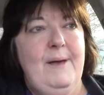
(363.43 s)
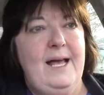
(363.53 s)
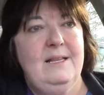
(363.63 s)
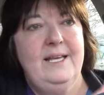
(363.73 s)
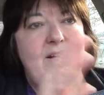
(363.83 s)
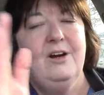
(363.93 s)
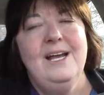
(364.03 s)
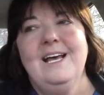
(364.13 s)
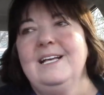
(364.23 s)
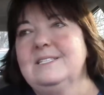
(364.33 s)
back later.
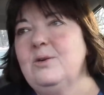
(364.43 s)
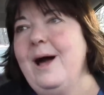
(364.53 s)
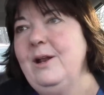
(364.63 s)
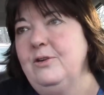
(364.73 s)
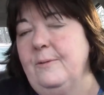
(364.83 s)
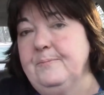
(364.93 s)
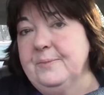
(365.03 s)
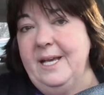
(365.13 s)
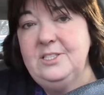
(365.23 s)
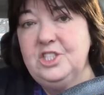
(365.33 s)
So I don't know.
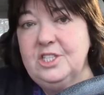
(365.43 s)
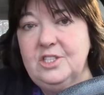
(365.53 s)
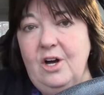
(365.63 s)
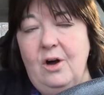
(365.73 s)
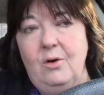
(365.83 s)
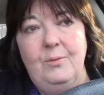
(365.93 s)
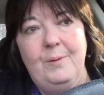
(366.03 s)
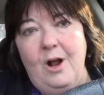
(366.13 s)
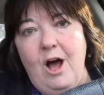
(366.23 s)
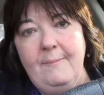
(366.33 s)
Let's just go.
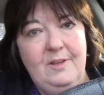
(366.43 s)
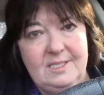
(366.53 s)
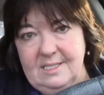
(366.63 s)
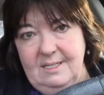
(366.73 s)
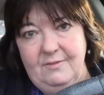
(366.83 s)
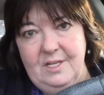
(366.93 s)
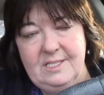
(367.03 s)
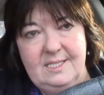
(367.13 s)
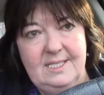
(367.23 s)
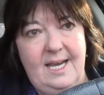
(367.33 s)
But obviously if
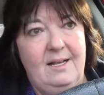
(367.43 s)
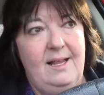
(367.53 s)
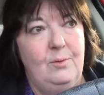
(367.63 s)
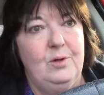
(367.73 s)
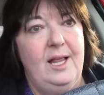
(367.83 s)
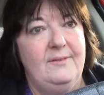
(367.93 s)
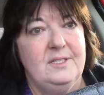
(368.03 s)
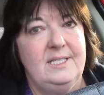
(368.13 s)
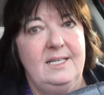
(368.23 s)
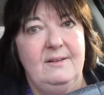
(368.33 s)
there's a sale, I will have
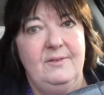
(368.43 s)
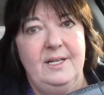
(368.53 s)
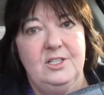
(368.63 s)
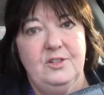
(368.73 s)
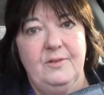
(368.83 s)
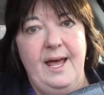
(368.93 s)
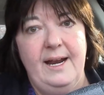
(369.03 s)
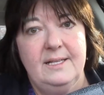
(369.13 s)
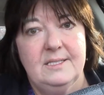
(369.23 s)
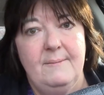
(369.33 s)
to take advantage of
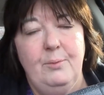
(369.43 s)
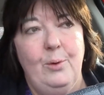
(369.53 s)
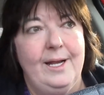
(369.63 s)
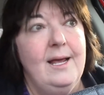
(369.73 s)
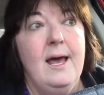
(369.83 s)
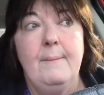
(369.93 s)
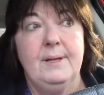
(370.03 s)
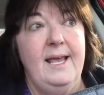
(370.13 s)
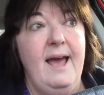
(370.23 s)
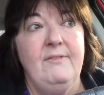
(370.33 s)
that at some point.
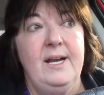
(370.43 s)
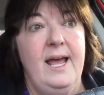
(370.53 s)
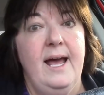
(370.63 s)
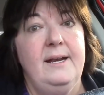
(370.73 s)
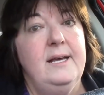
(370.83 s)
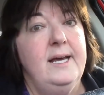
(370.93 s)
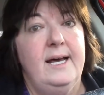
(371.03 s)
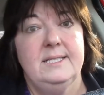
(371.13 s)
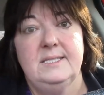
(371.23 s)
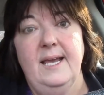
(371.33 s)
But they haven't had
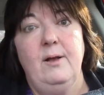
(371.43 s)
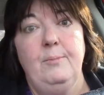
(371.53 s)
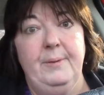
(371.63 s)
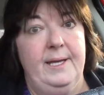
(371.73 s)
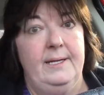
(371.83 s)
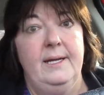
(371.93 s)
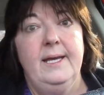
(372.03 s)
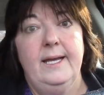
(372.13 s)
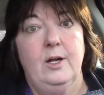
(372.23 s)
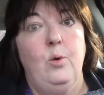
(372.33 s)
a sale bin
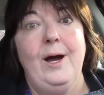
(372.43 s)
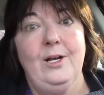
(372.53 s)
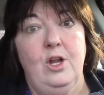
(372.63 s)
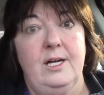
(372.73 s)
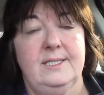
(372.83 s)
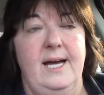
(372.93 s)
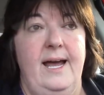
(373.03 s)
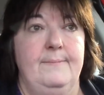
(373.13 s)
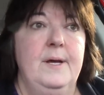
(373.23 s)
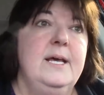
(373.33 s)
in quite a long
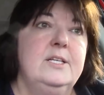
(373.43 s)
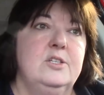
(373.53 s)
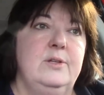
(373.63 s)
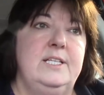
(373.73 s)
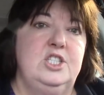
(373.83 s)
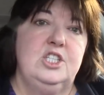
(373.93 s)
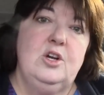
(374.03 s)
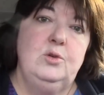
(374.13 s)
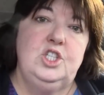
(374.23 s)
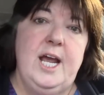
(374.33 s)
time. So let's just
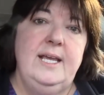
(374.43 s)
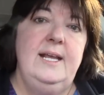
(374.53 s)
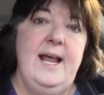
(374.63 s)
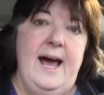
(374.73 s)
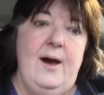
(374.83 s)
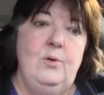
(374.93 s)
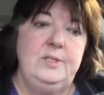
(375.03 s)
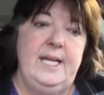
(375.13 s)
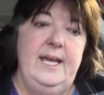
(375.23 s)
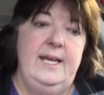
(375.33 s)
go check it
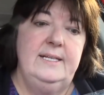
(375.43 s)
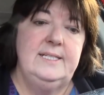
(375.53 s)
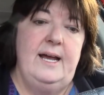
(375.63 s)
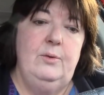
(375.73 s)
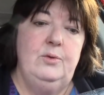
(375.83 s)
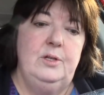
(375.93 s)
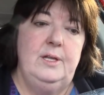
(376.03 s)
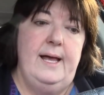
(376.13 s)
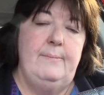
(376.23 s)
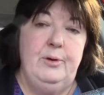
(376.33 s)
out, and I
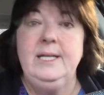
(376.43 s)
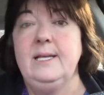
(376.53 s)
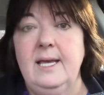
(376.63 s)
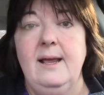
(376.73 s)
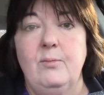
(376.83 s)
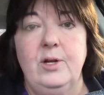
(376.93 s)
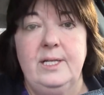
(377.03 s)
will bring the camera